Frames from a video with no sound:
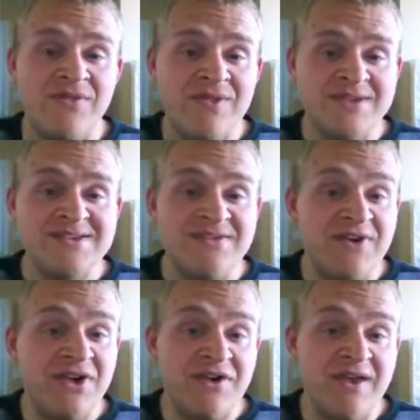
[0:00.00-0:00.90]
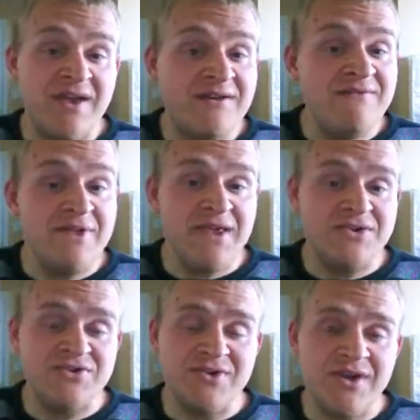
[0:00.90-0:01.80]
the severity of the
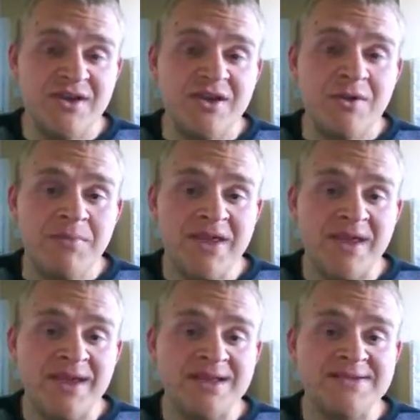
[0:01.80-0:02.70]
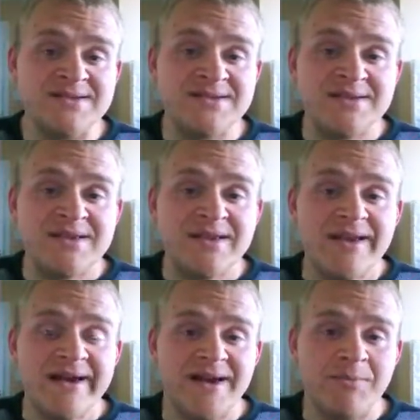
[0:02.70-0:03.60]
injury because
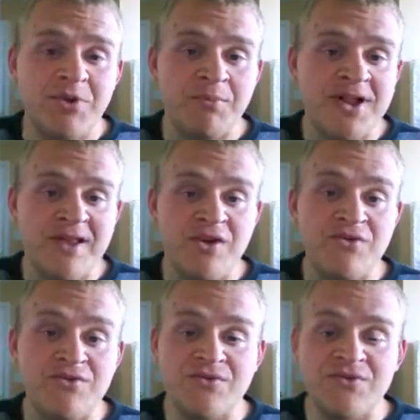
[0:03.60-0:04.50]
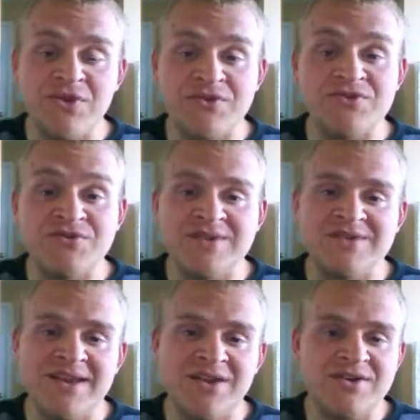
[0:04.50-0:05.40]
your body goes through this
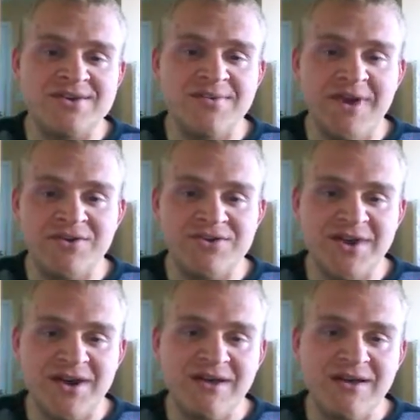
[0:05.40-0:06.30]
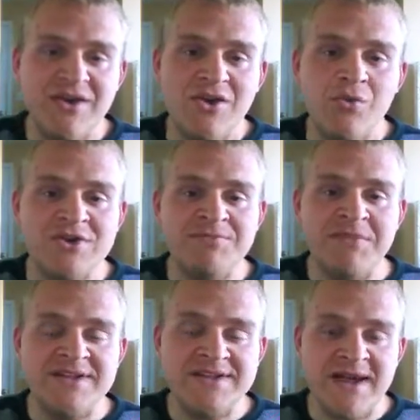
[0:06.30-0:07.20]
thing called spinal shock, which
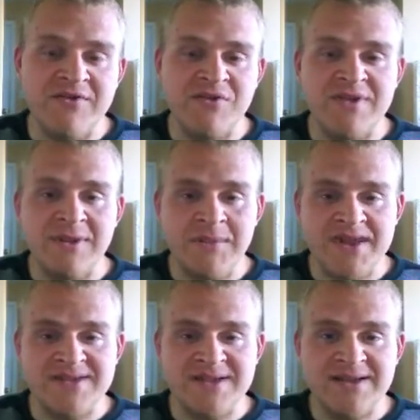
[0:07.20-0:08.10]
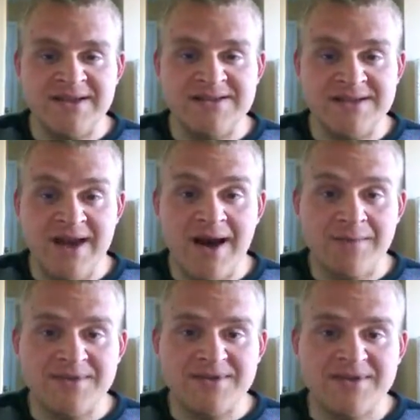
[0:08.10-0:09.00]
means everything basically
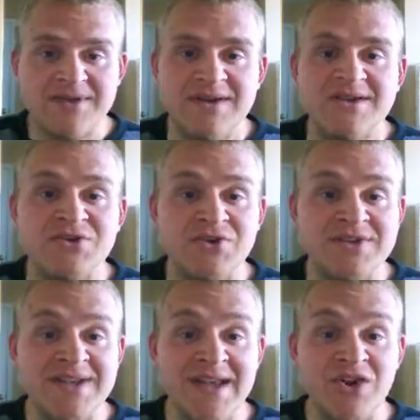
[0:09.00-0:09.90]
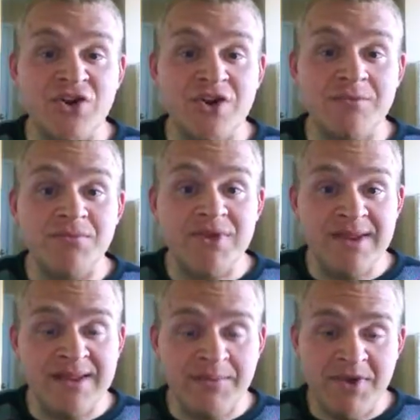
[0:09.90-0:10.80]
stops. So it's like you're
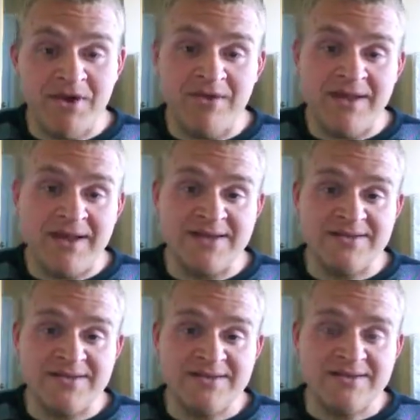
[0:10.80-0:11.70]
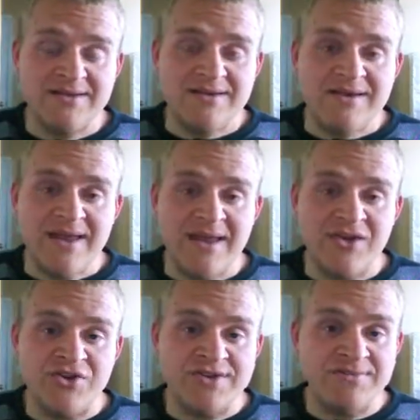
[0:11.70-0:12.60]
completely paralyzed
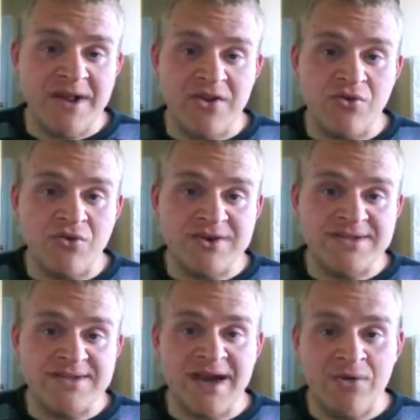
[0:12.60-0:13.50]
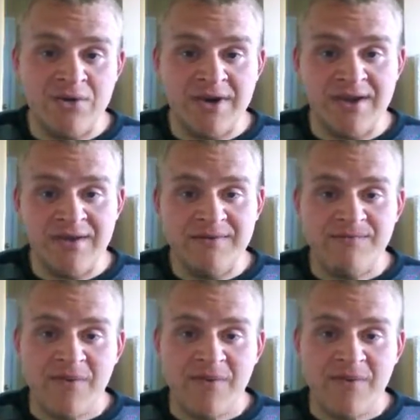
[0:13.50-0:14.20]
and your spinal cord is not working.